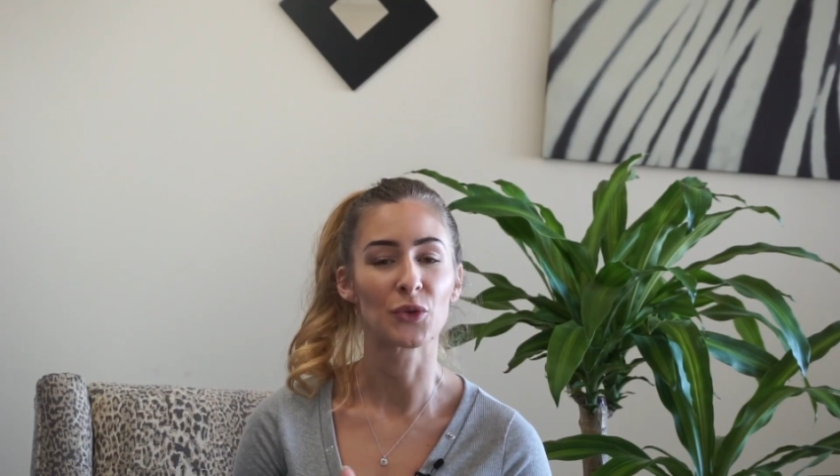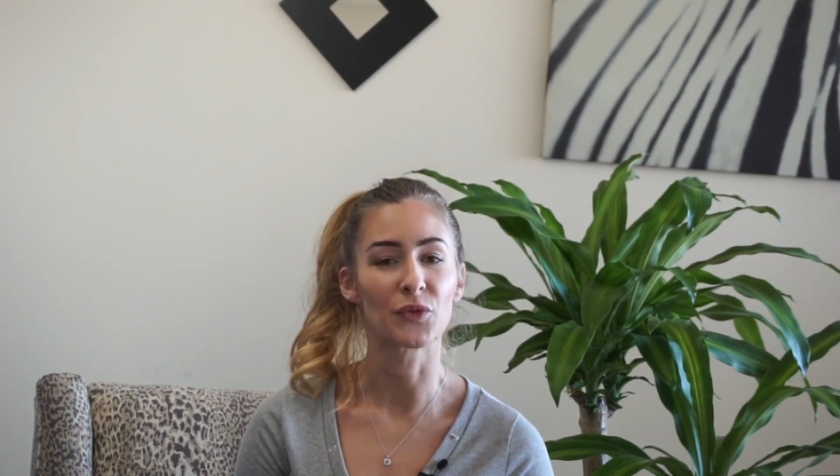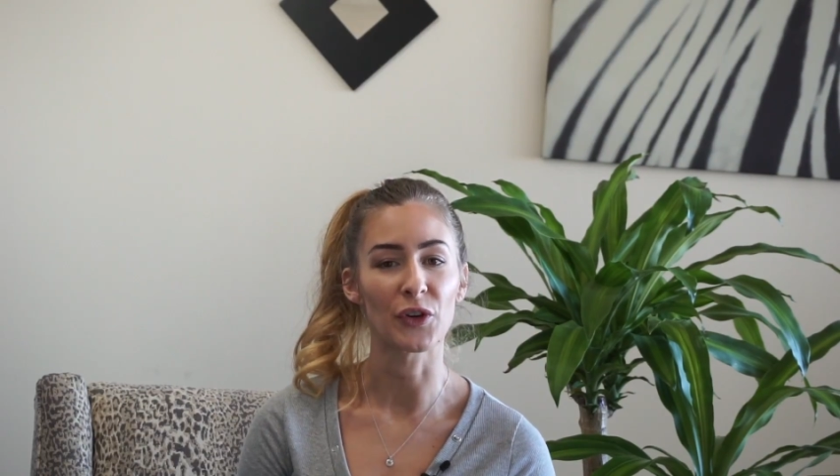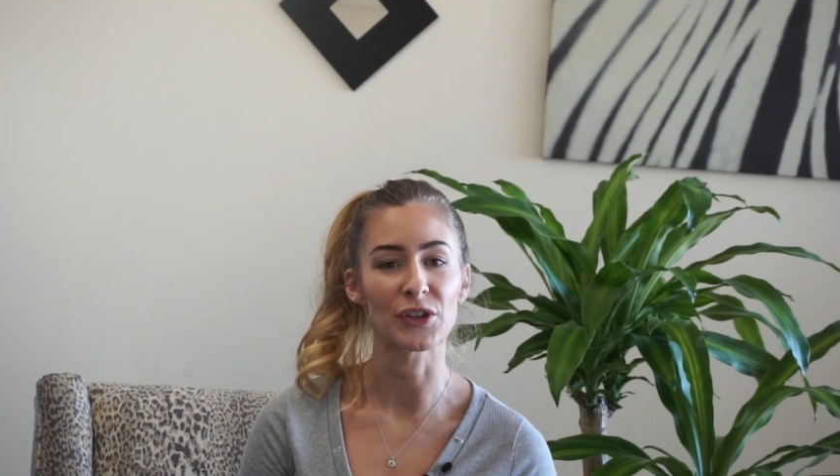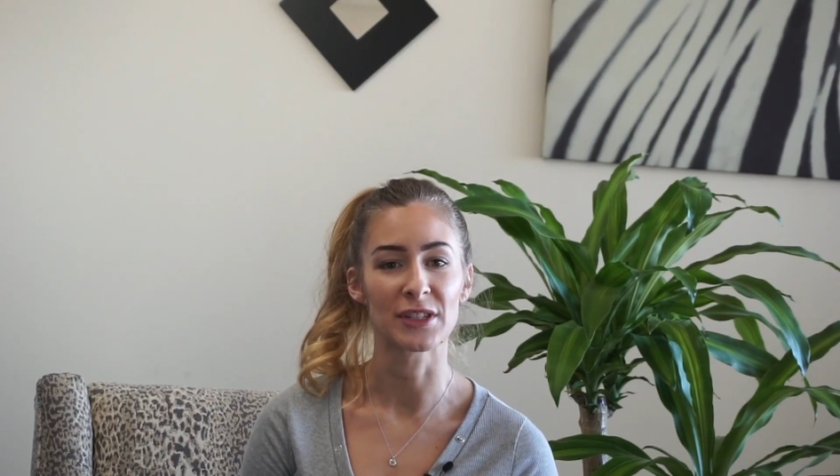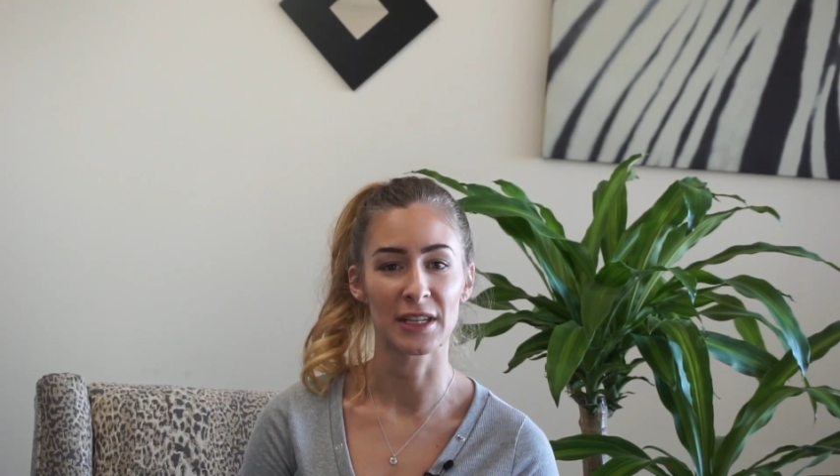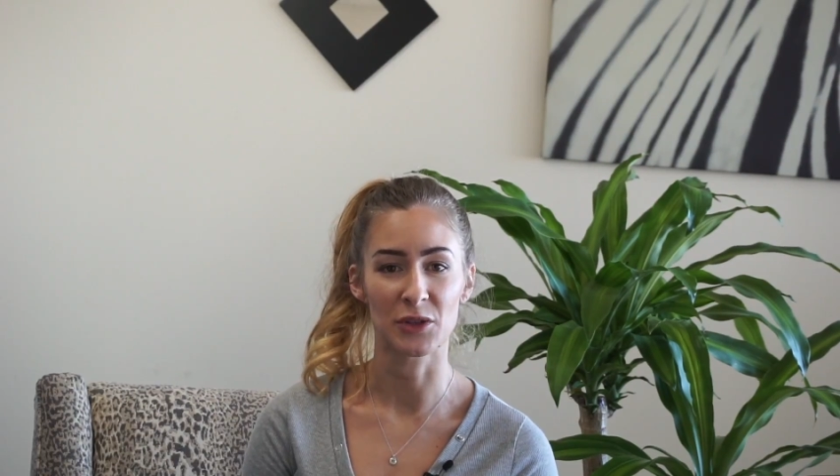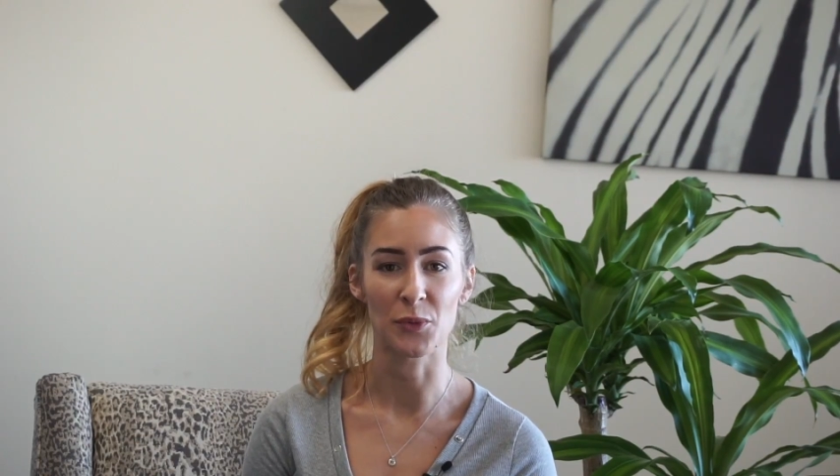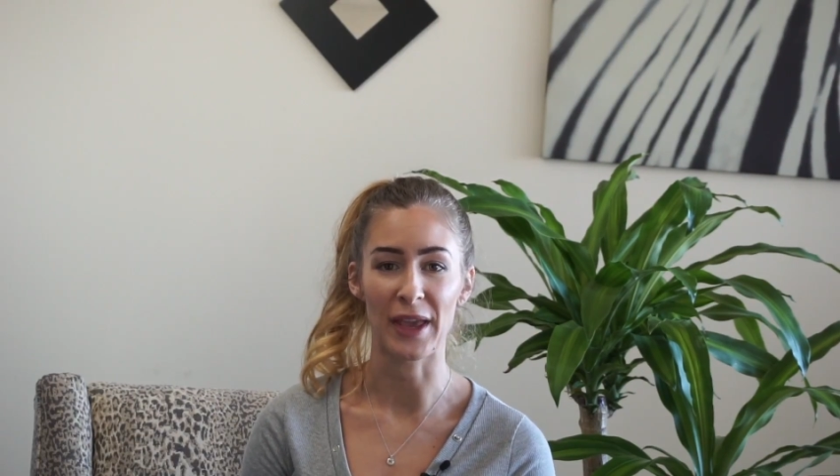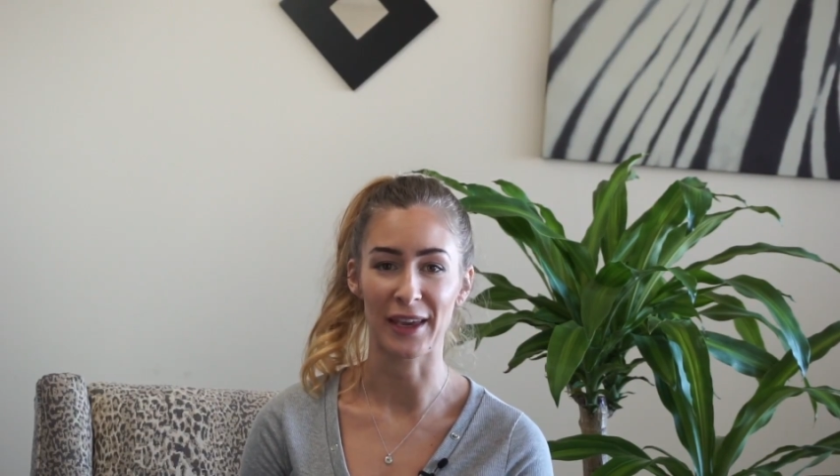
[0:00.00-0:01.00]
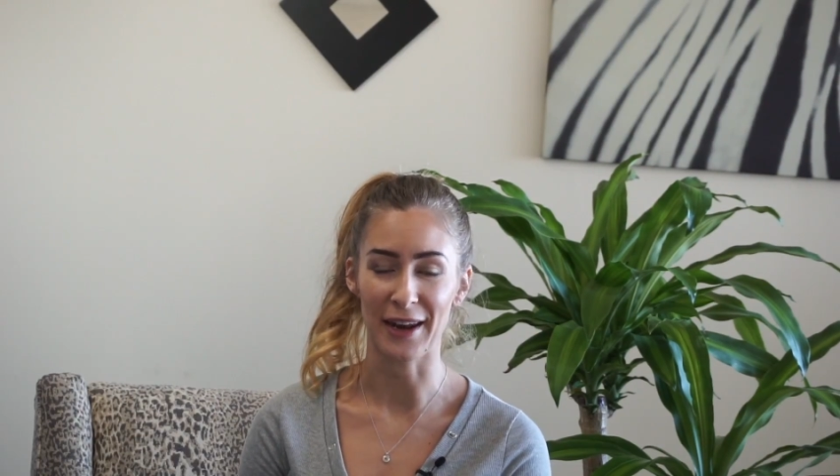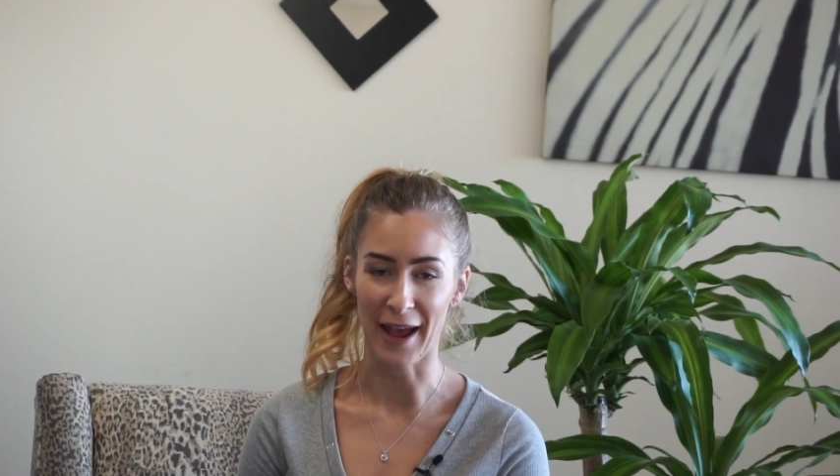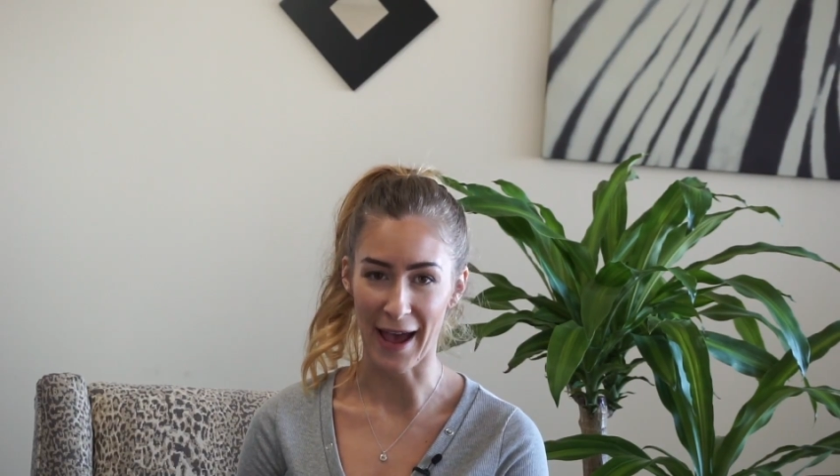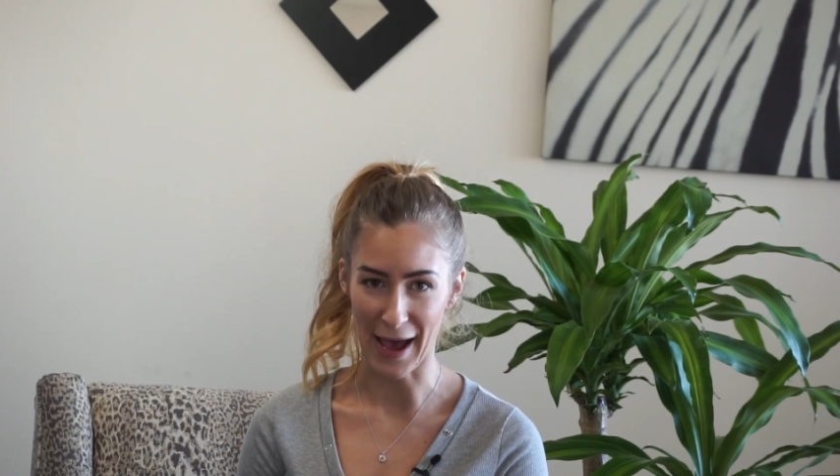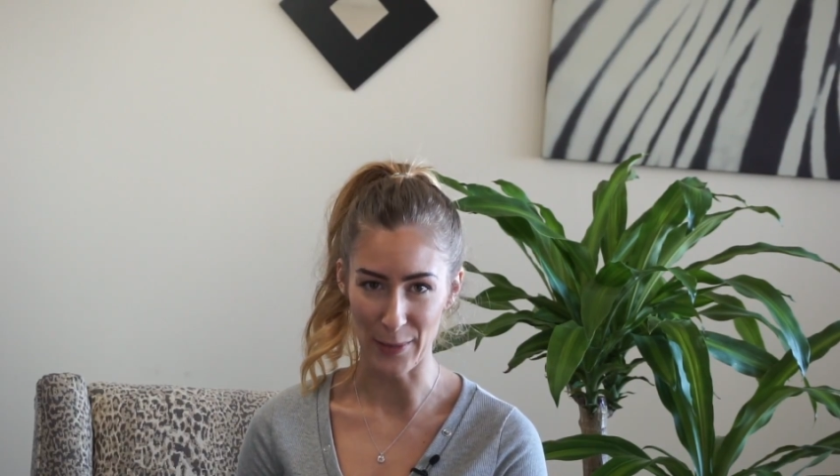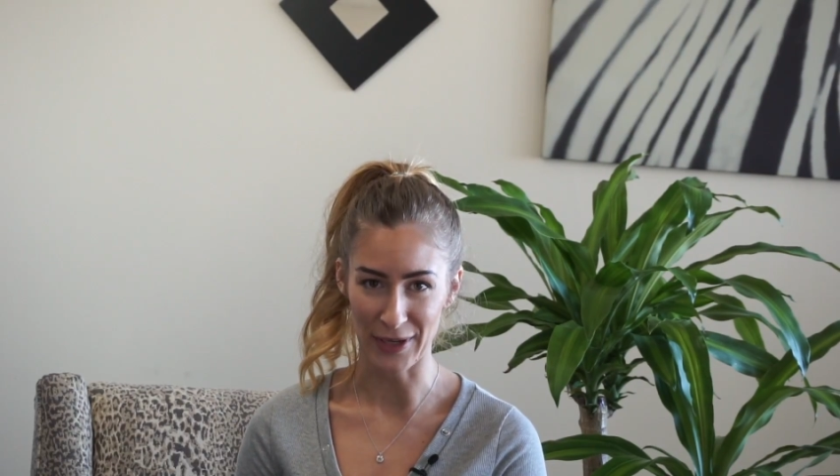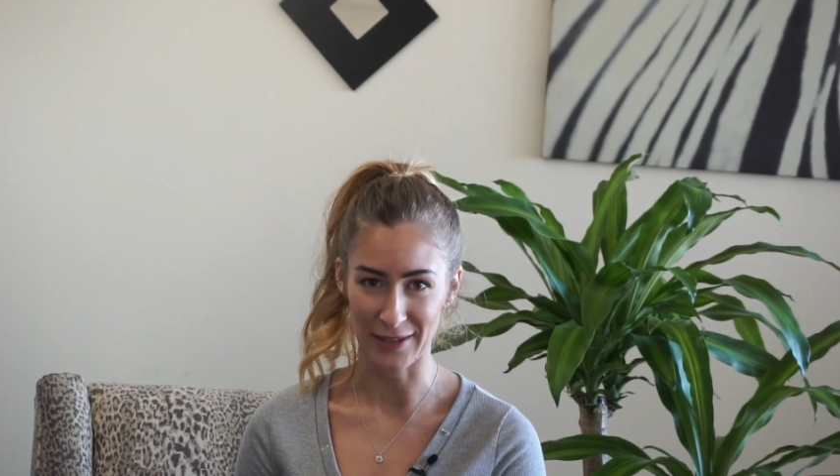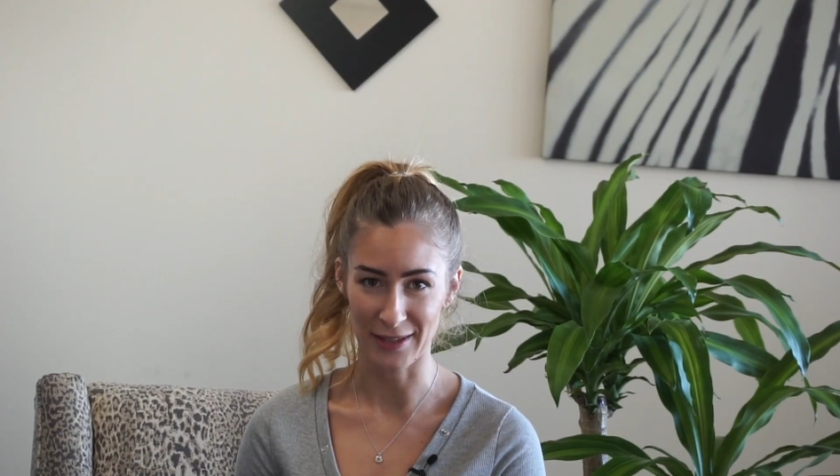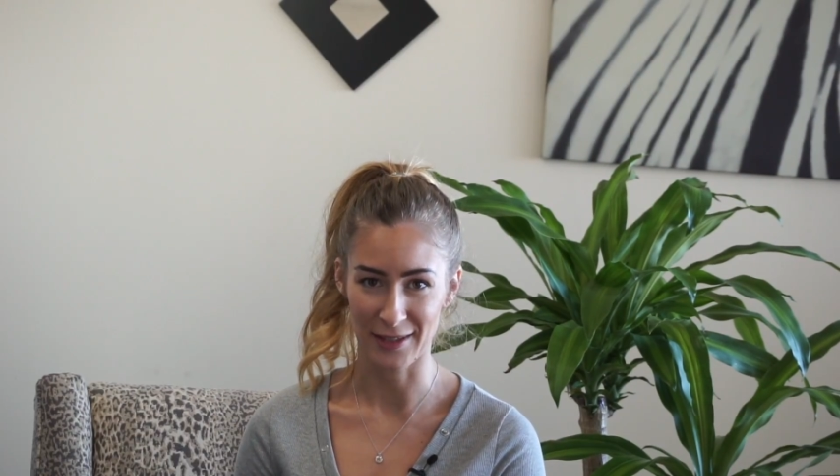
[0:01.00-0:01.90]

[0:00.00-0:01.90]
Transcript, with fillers: you first need to make it a habit.